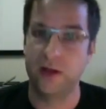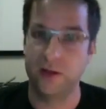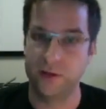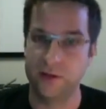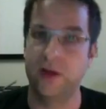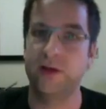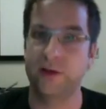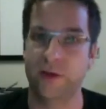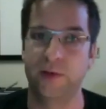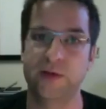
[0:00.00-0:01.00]

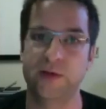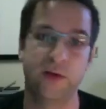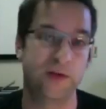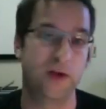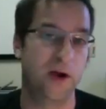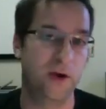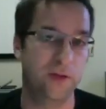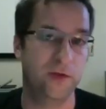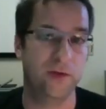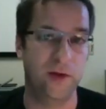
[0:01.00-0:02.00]
conducting their research on
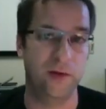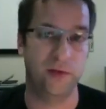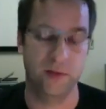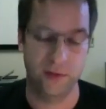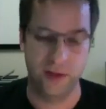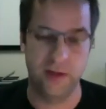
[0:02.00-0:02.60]
the ground,